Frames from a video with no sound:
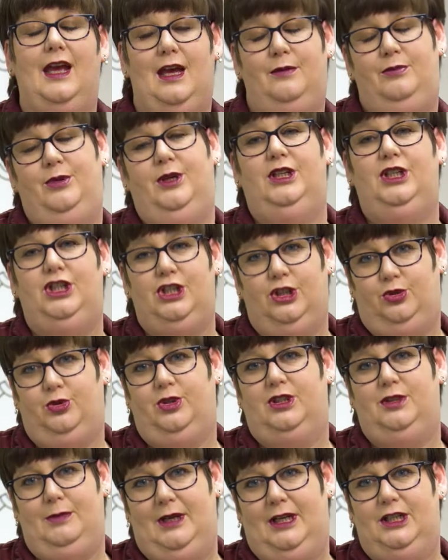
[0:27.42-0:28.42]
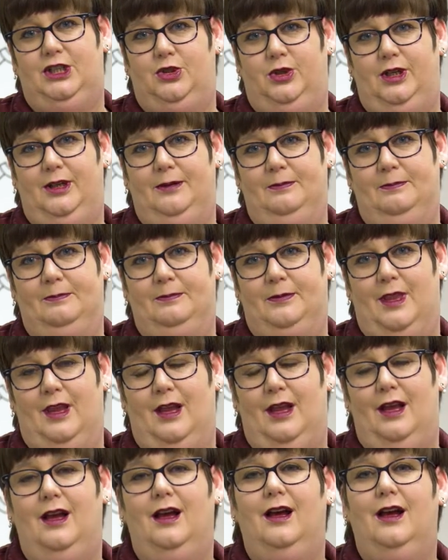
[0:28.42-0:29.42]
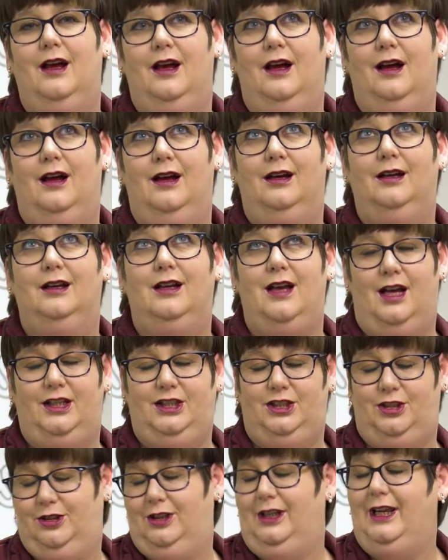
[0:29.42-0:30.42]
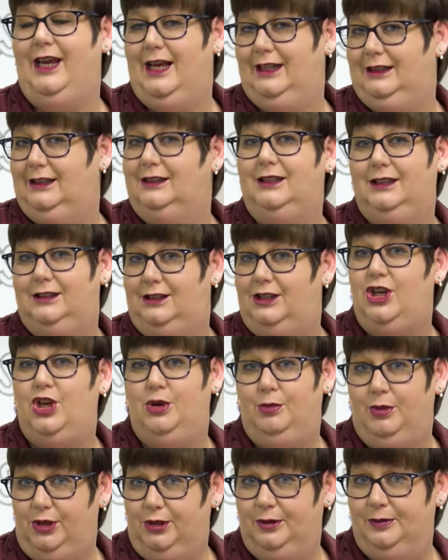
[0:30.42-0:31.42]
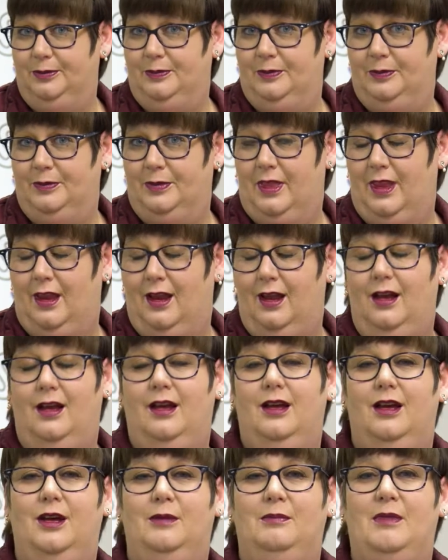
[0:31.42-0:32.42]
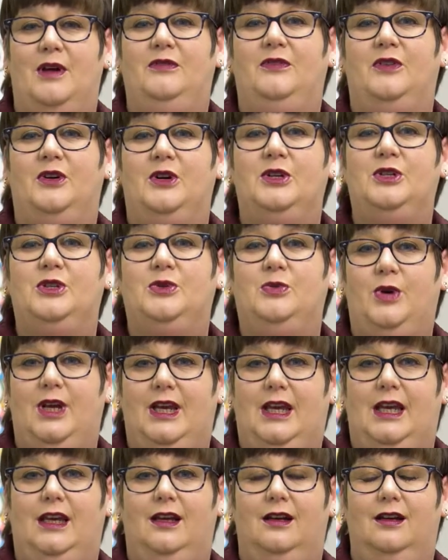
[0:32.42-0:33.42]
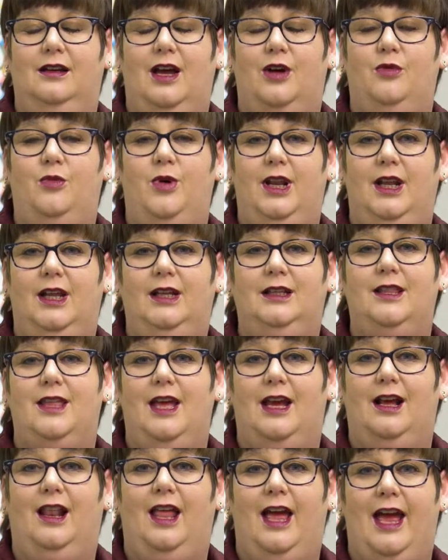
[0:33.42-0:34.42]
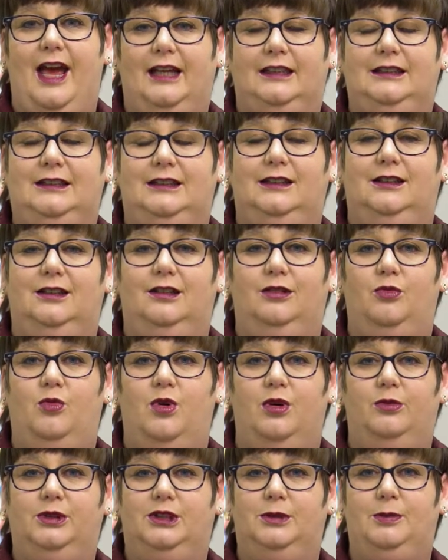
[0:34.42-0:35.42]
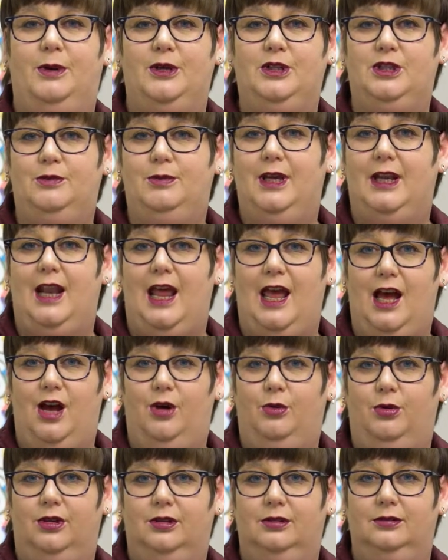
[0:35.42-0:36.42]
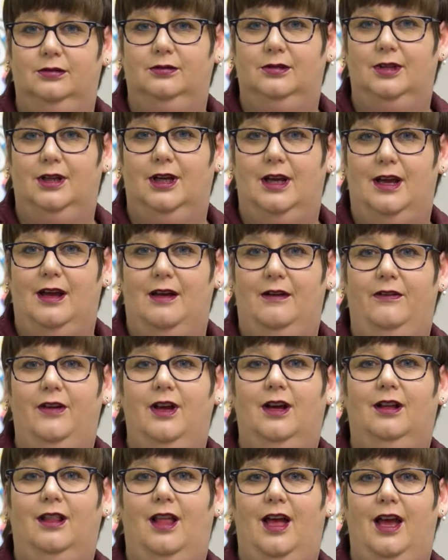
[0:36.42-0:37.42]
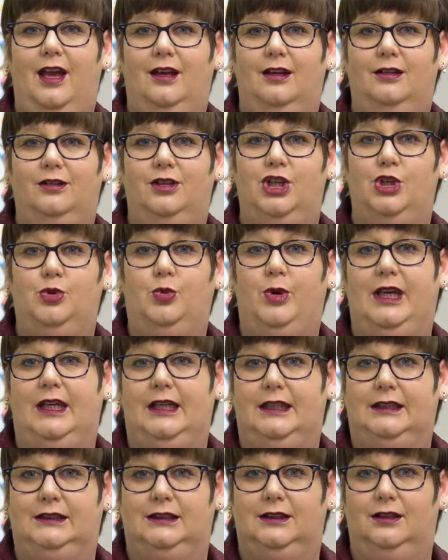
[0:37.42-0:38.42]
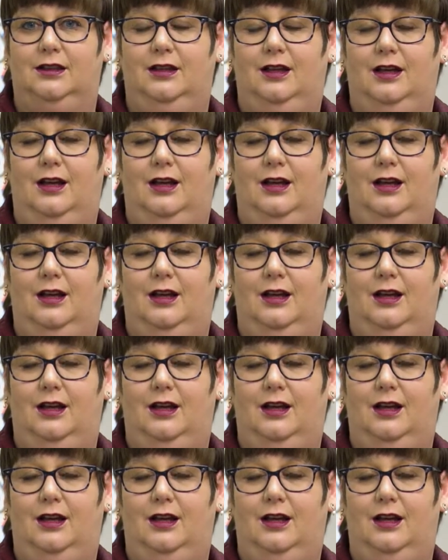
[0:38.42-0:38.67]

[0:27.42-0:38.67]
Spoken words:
I got put in children's ministry. God certainly has a sense of humor. My first week, I went into that class and what was supposed to be an hour felt like 2 weeks.